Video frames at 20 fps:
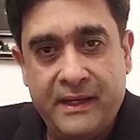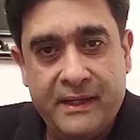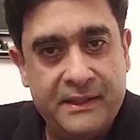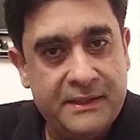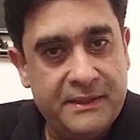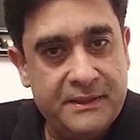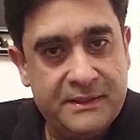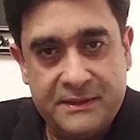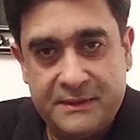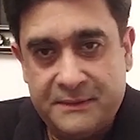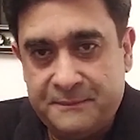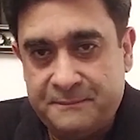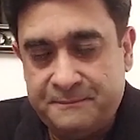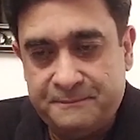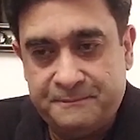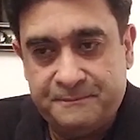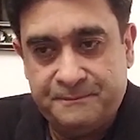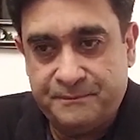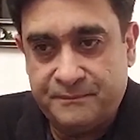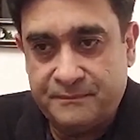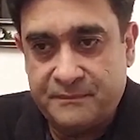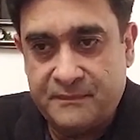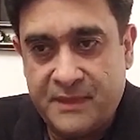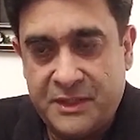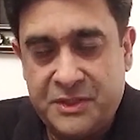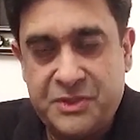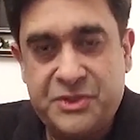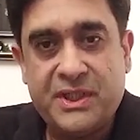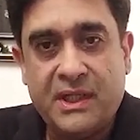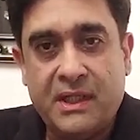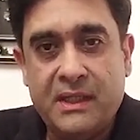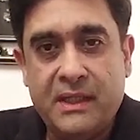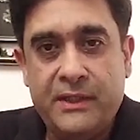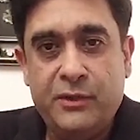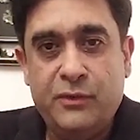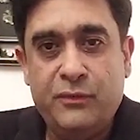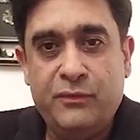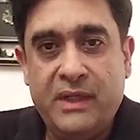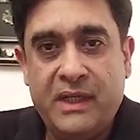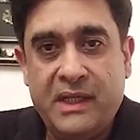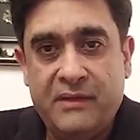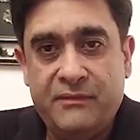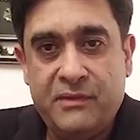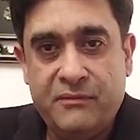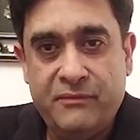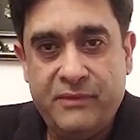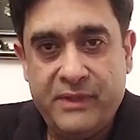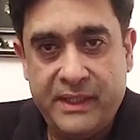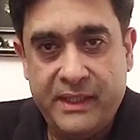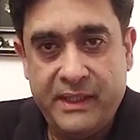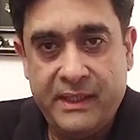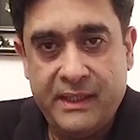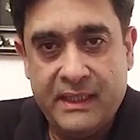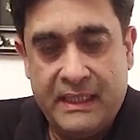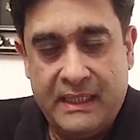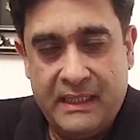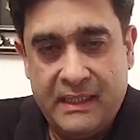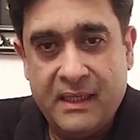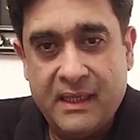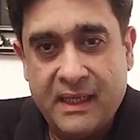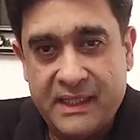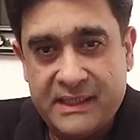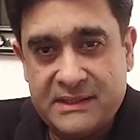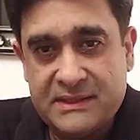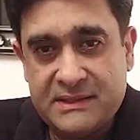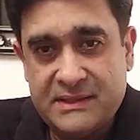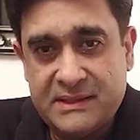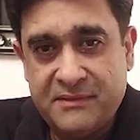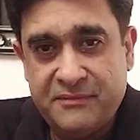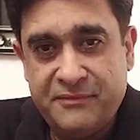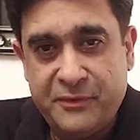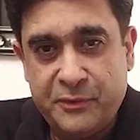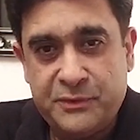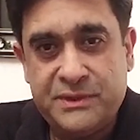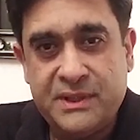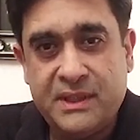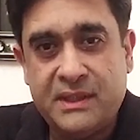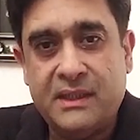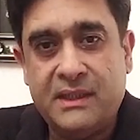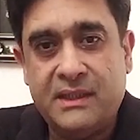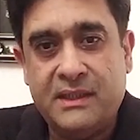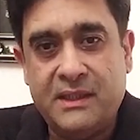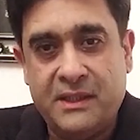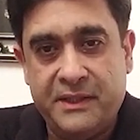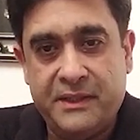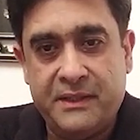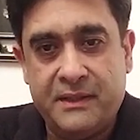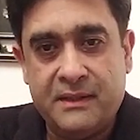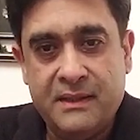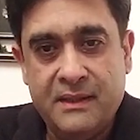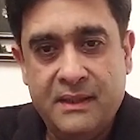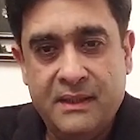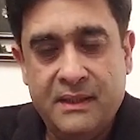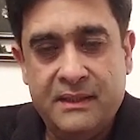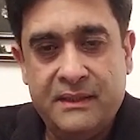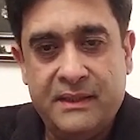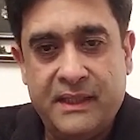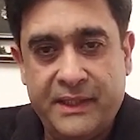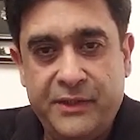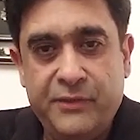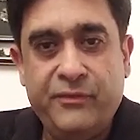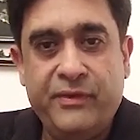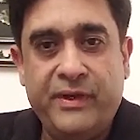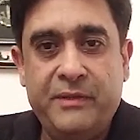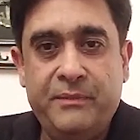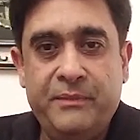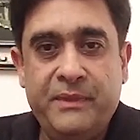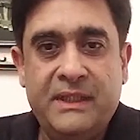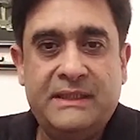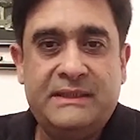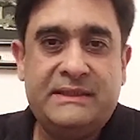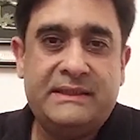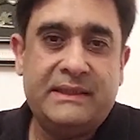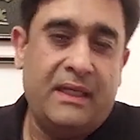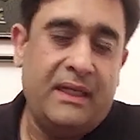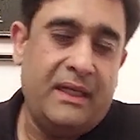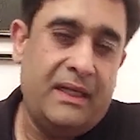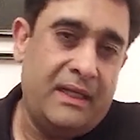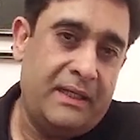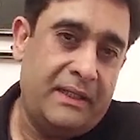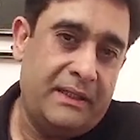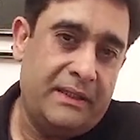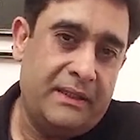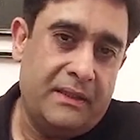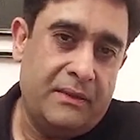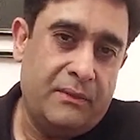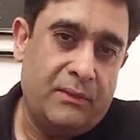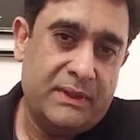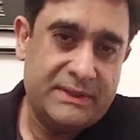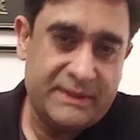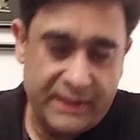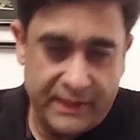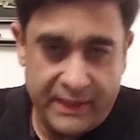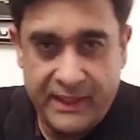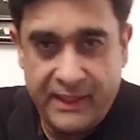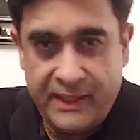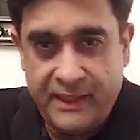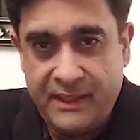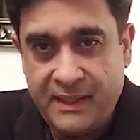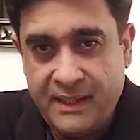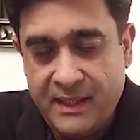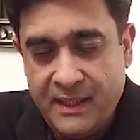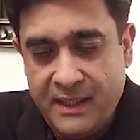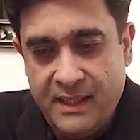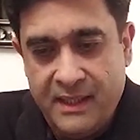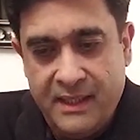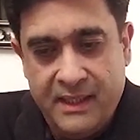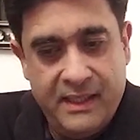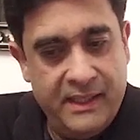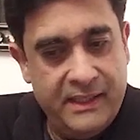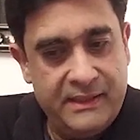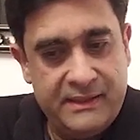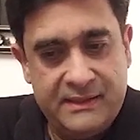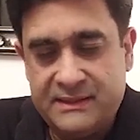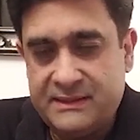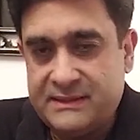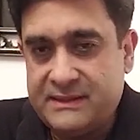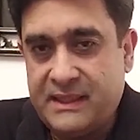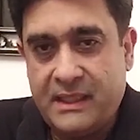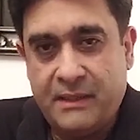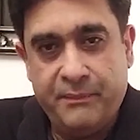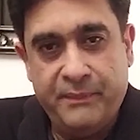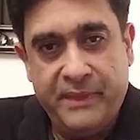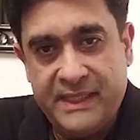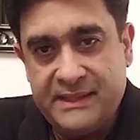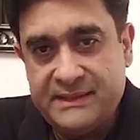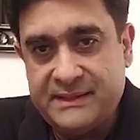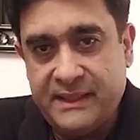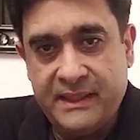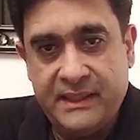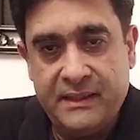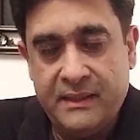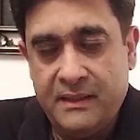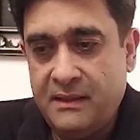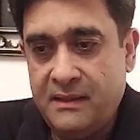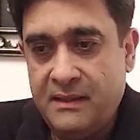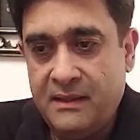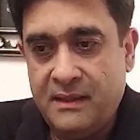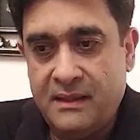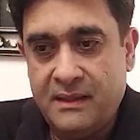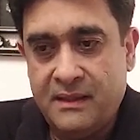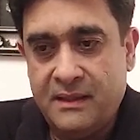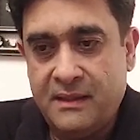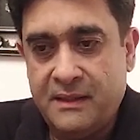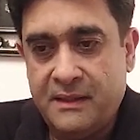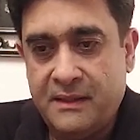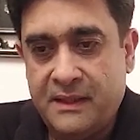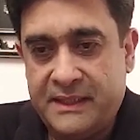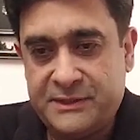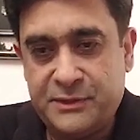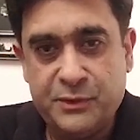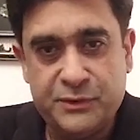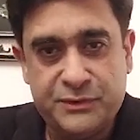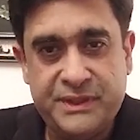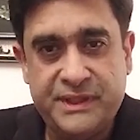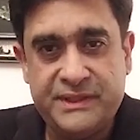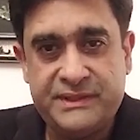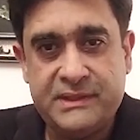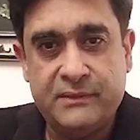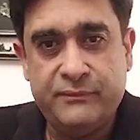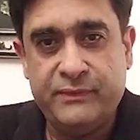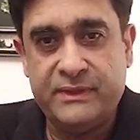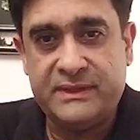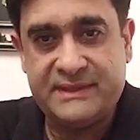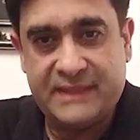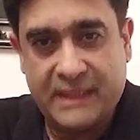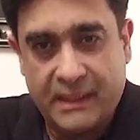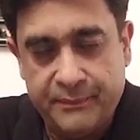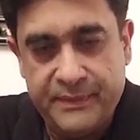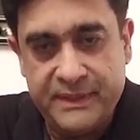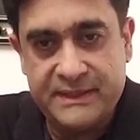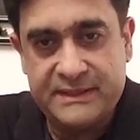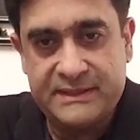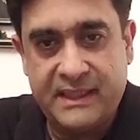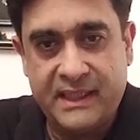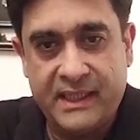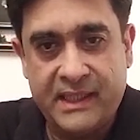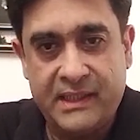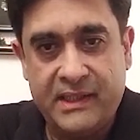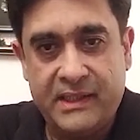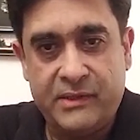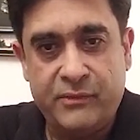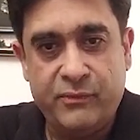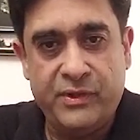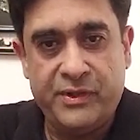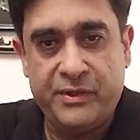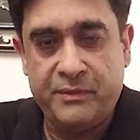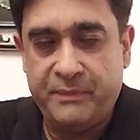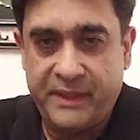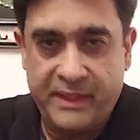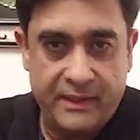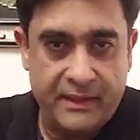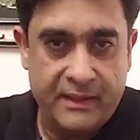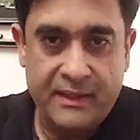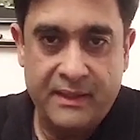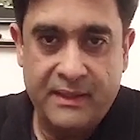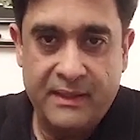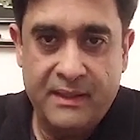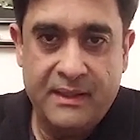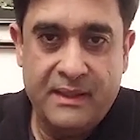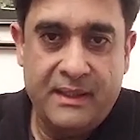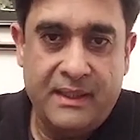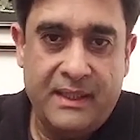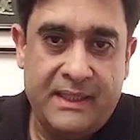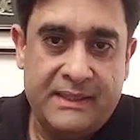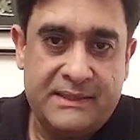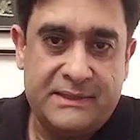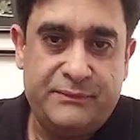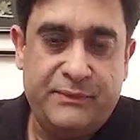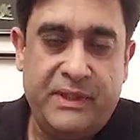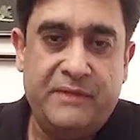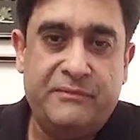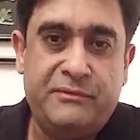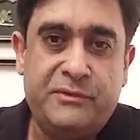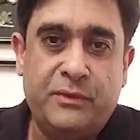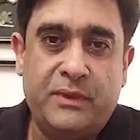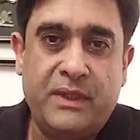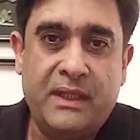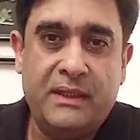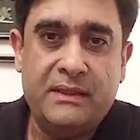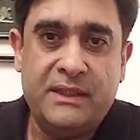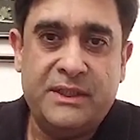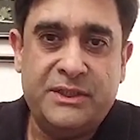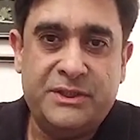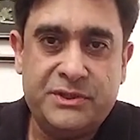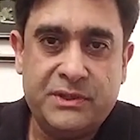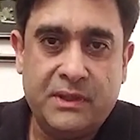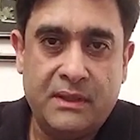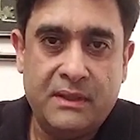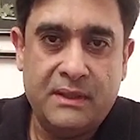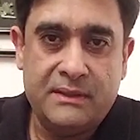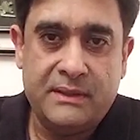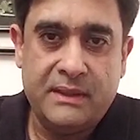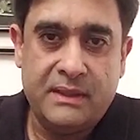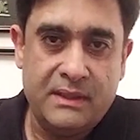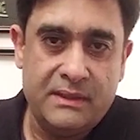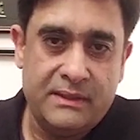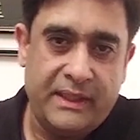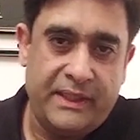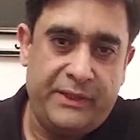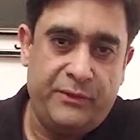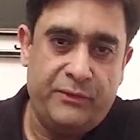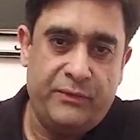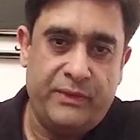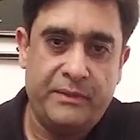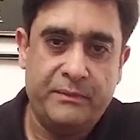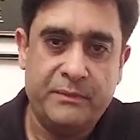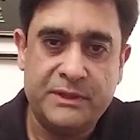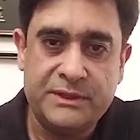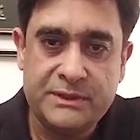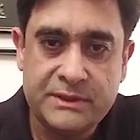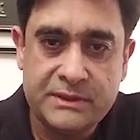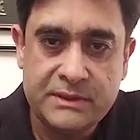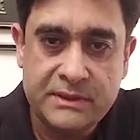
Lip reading: and inshallah you will have a very nice future and career. Thank you very much, and once again, it is an amazing association with SZABIST, and it will remain as we live together, inshallah. Thank you very